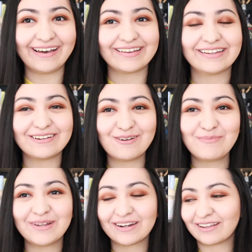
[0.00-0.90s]
and
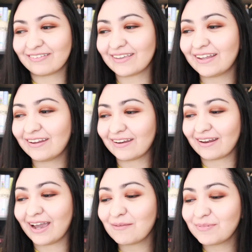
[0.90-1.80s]
open and excited and
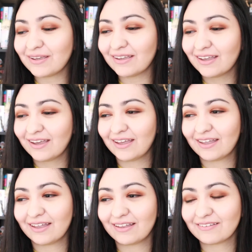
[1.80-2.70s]
happy
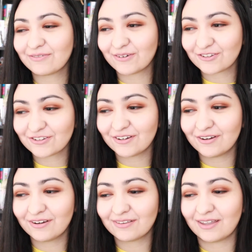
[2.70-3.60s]
for
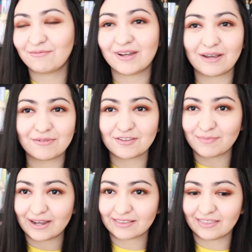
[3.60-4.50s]
sure than what I was
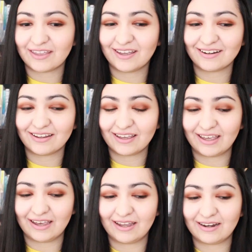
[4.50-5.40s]
back then.
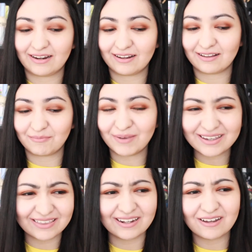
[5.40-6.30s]
And
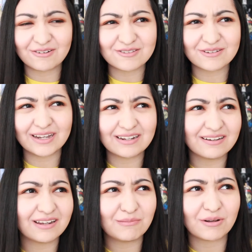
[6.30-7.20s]
back then I
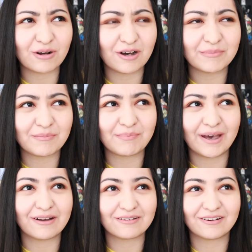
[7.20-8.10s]
didn't even comment
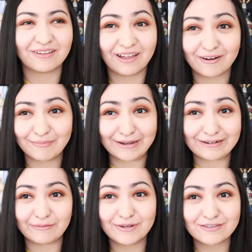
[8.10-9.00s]
back on a lot of my
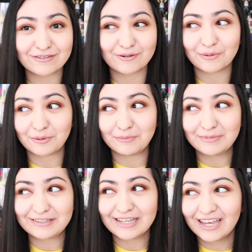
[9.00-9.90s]
comments, so
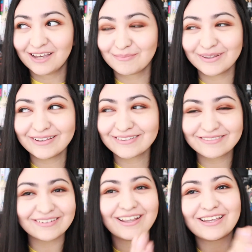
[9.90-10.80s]
oops. Please
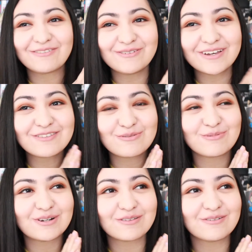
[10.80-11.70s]
do, like, if you guys were
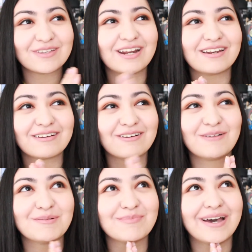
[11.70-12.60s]
one of those that I didn't
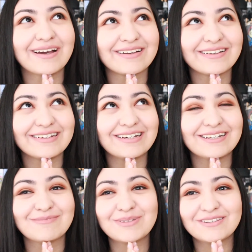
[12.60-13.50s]
comment back,
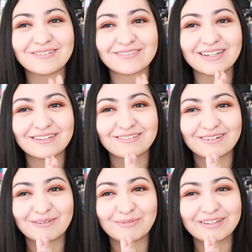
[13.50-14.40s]
please don't take it to
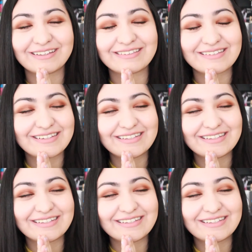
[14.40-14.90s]
heart because